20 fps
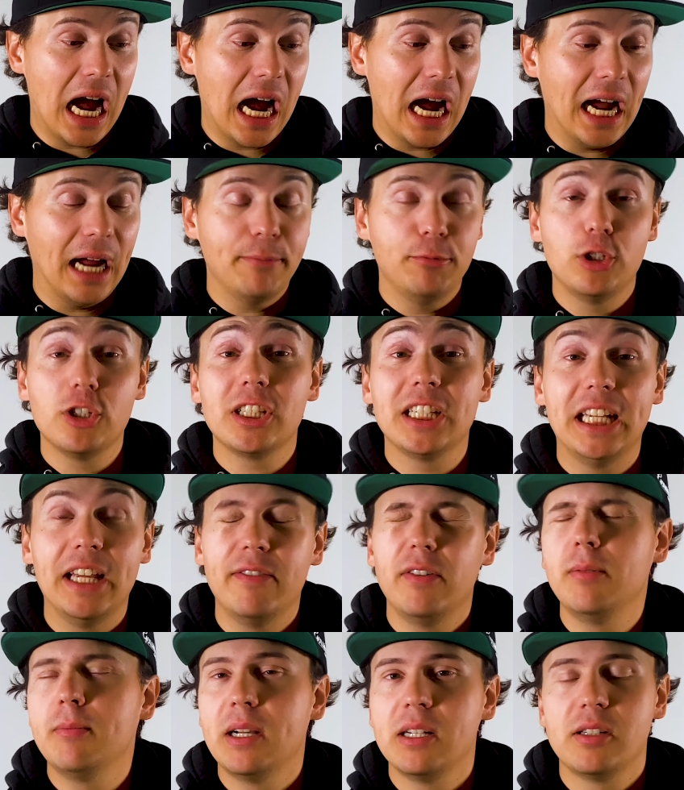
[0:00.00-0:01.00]
I'm just
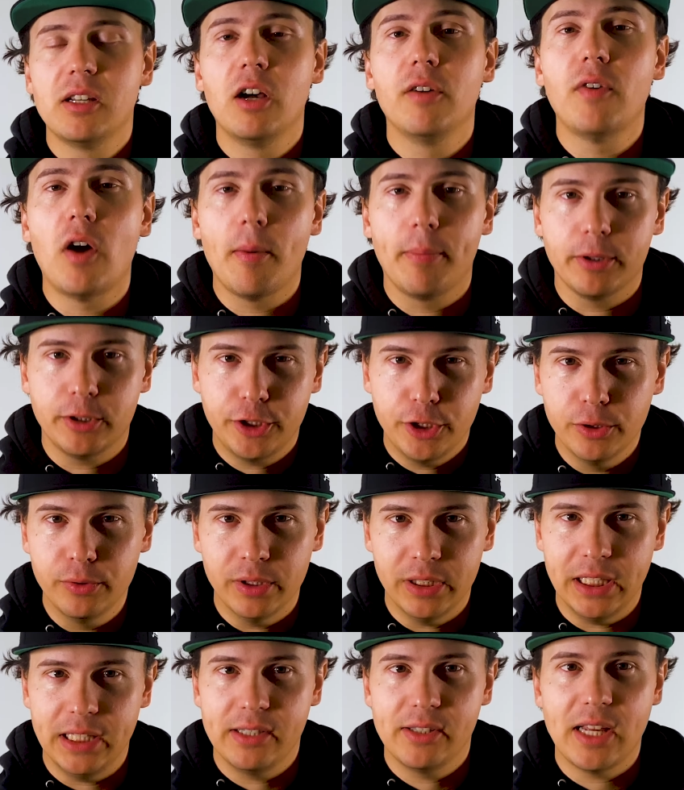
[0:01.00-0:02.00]
giving myself
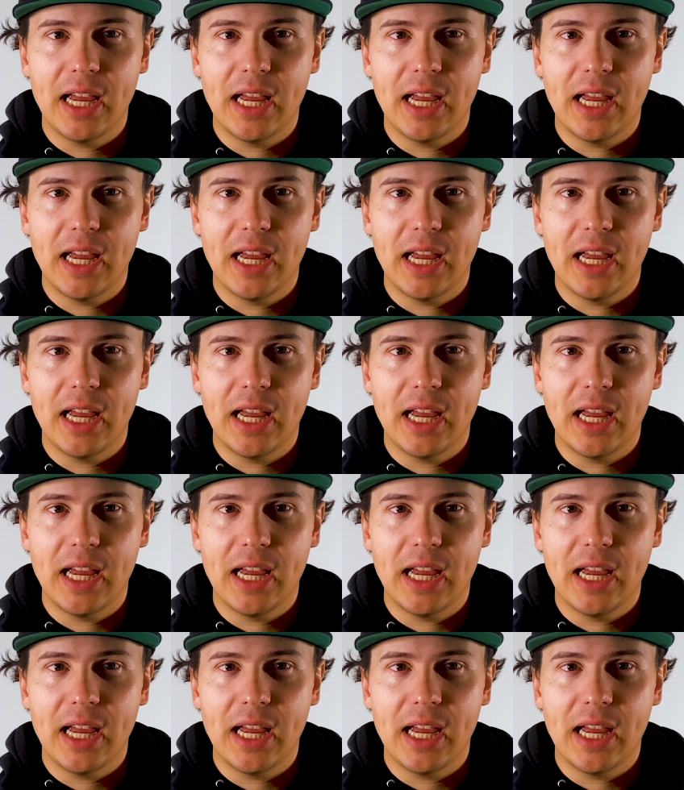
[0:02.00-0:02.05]
opportunities.